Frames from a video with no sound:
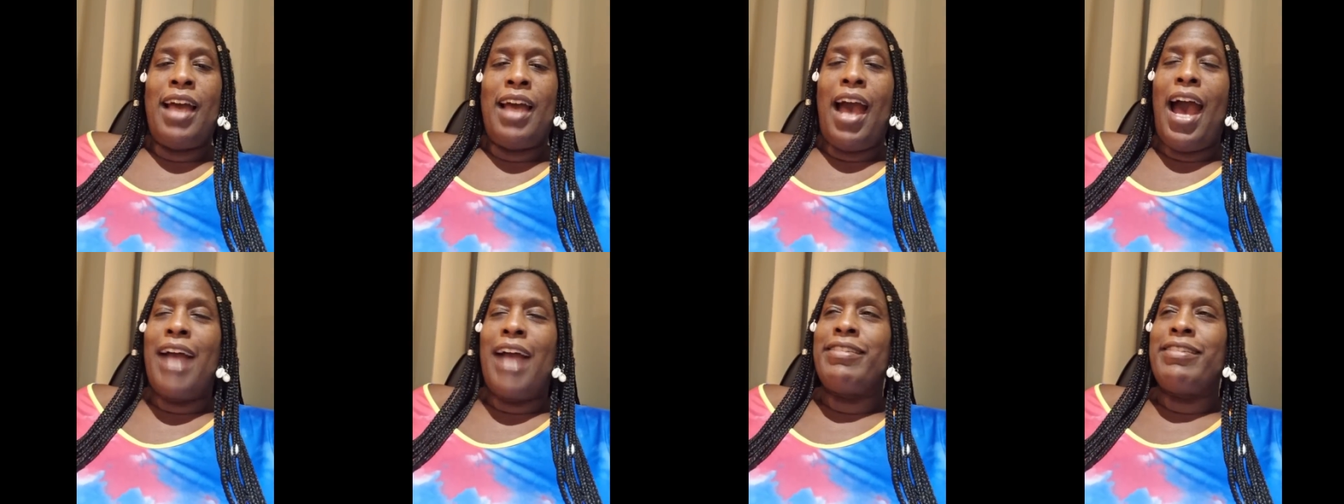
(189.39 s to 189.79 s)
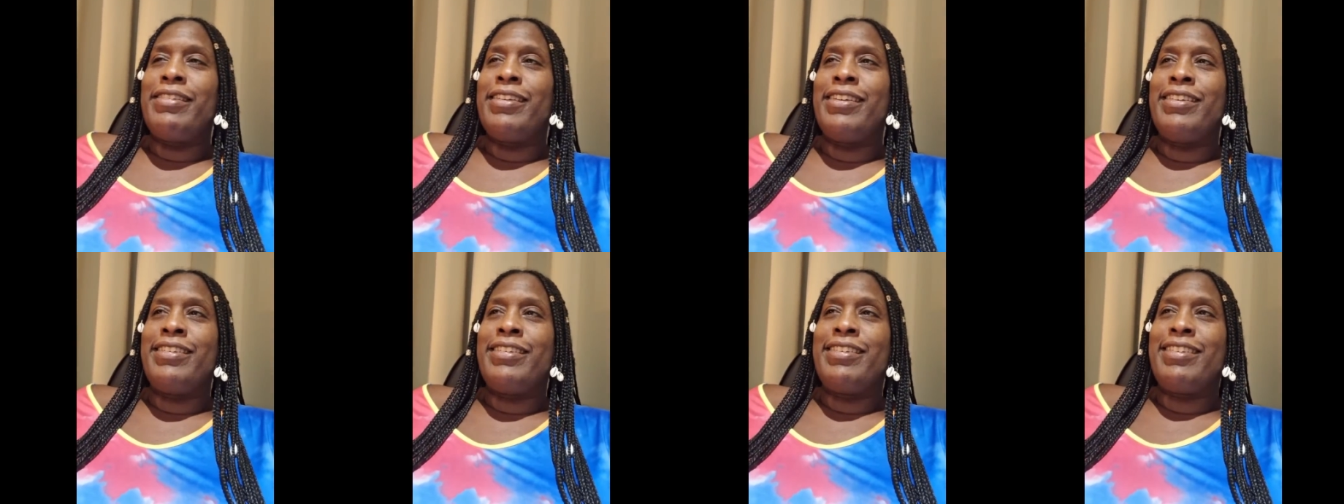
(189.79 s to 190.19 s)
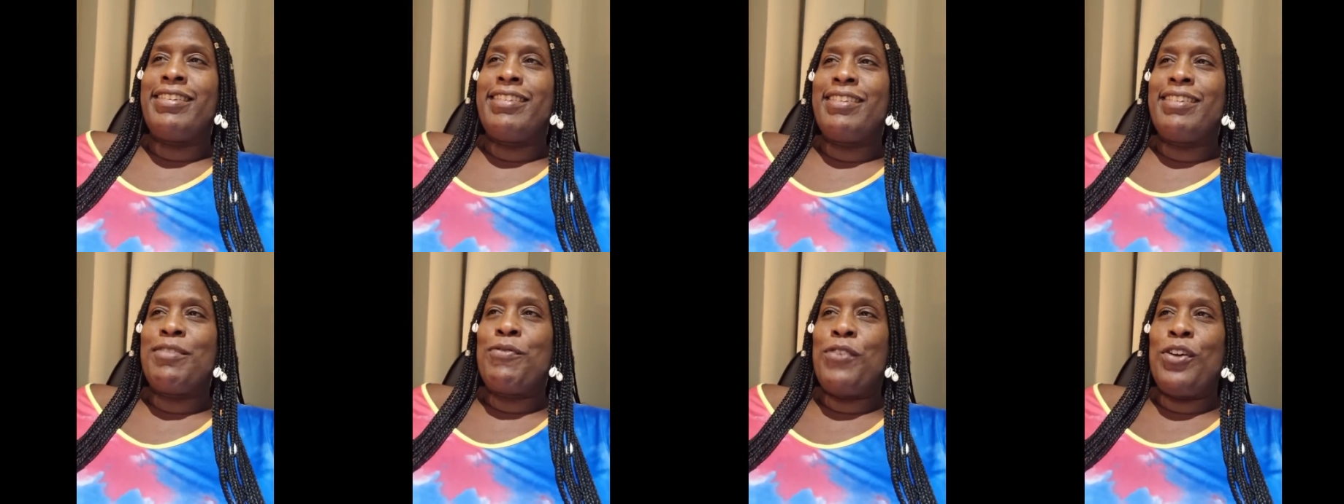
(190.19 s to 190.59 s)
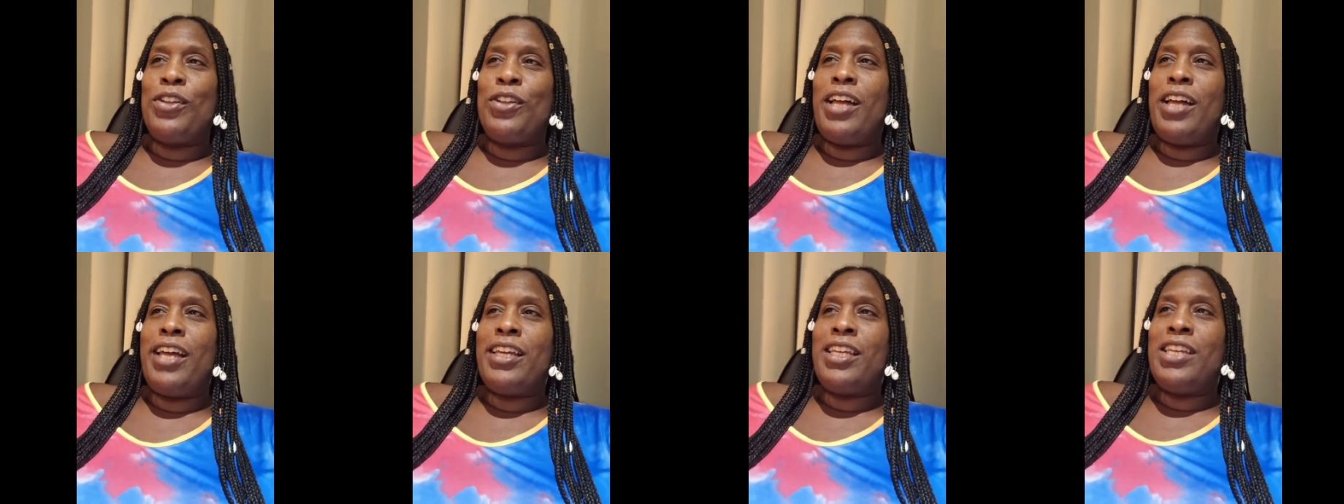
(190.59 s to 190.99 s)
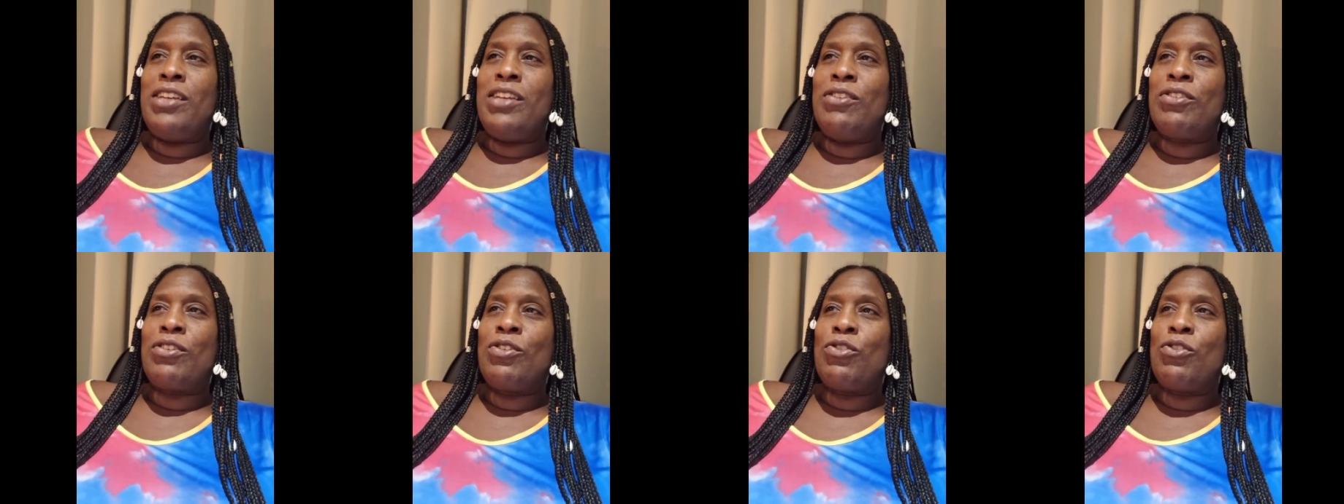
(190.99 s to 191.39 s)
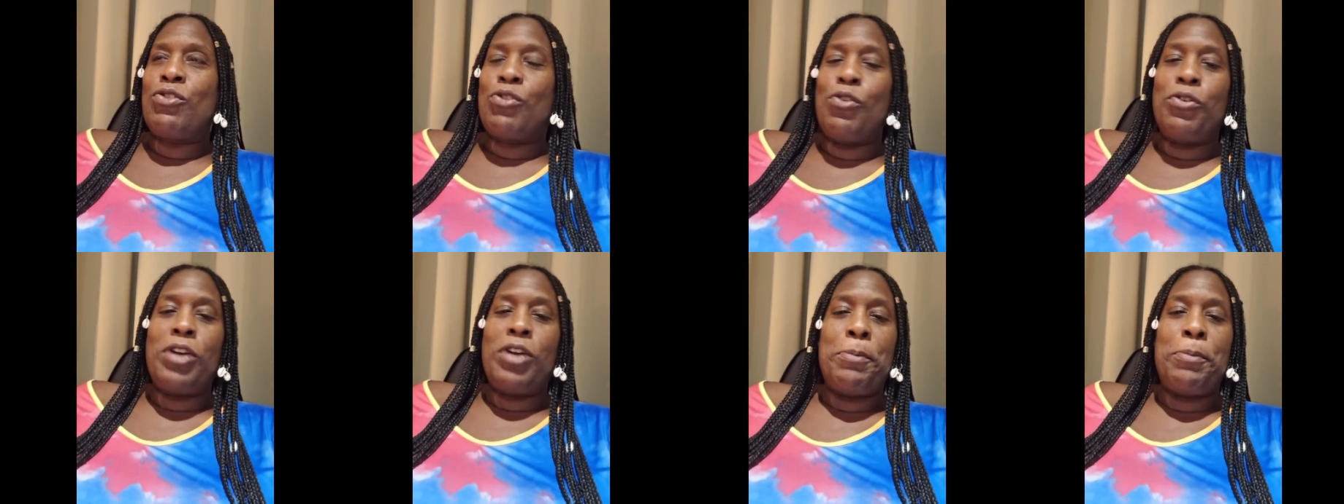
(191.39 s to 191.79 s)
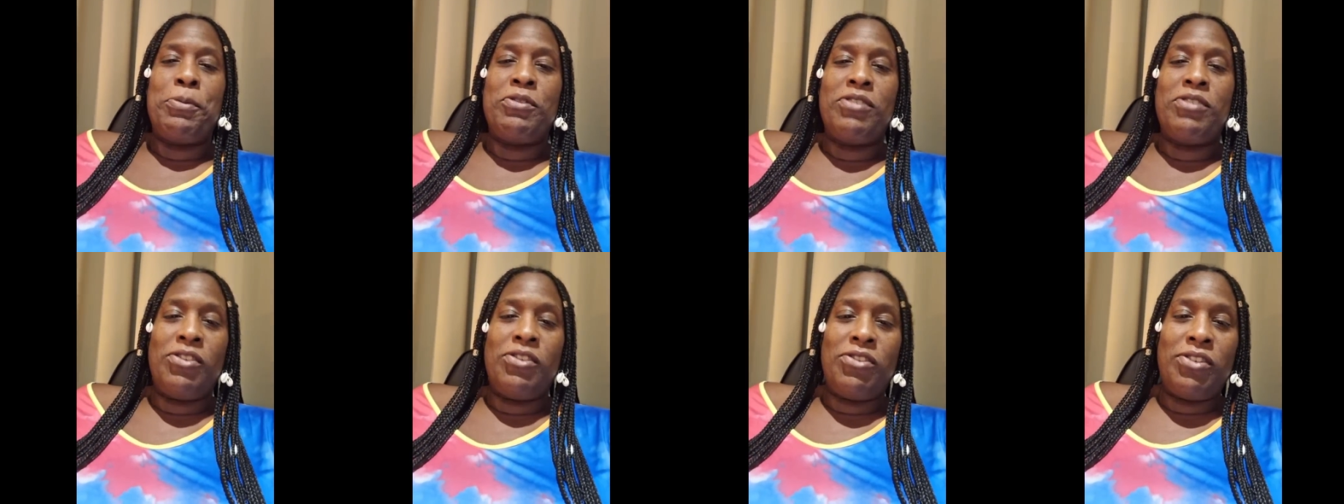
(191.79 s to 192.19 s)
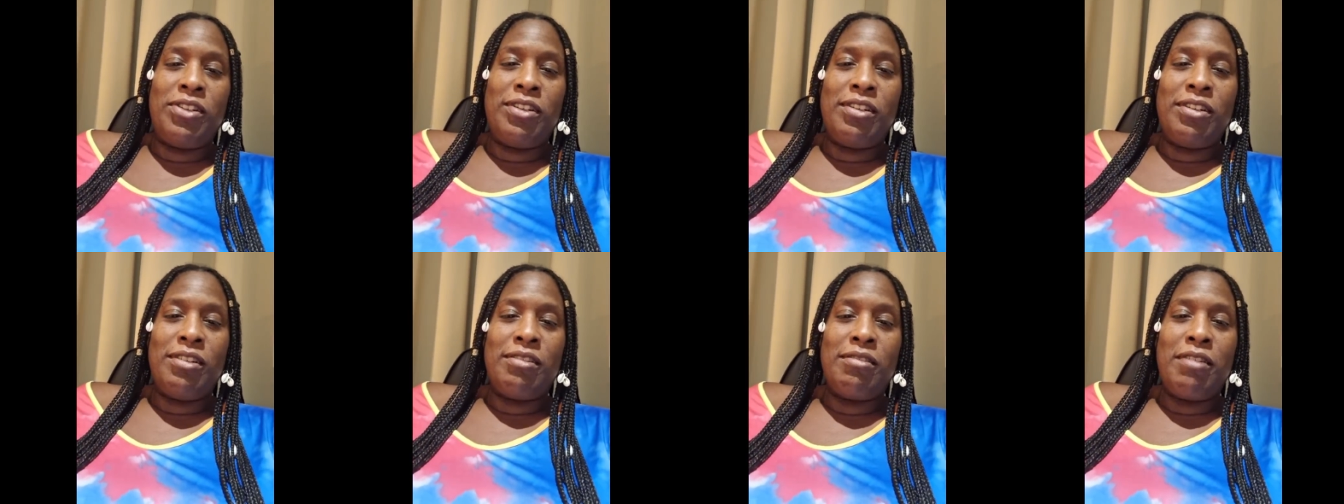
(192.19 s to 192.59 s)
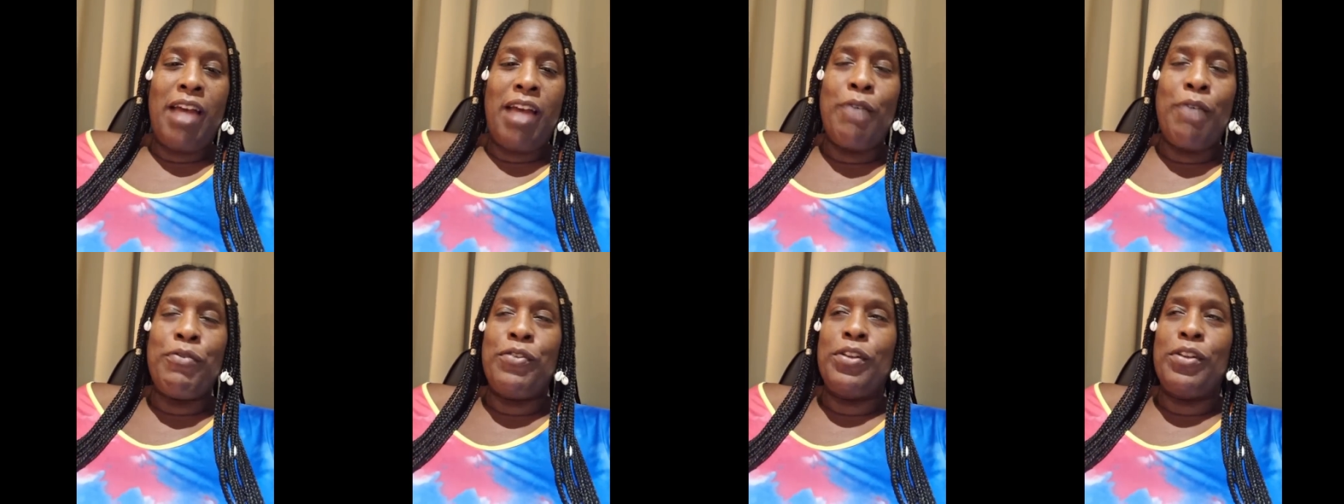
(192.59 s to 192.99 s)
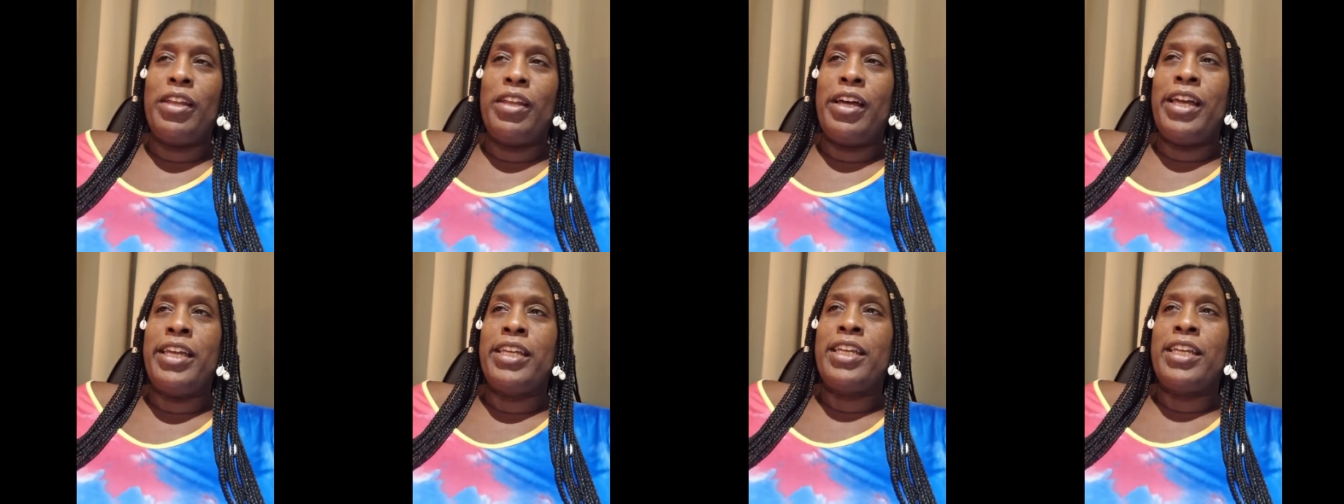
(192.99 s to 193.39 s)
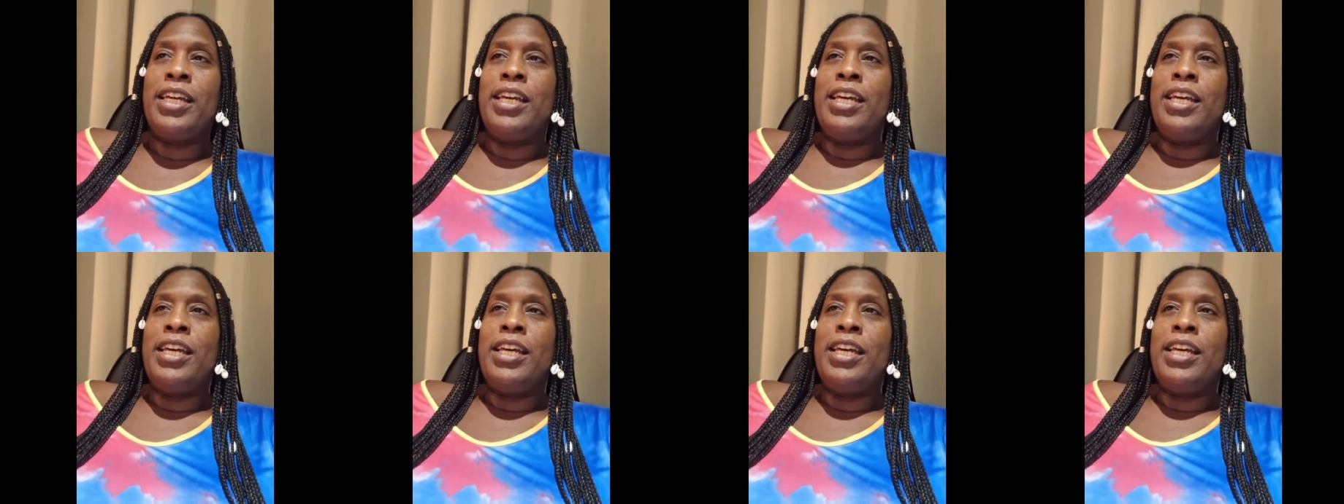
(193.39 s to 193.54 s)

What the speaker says: I just feel like he's controlled opposition. I feel like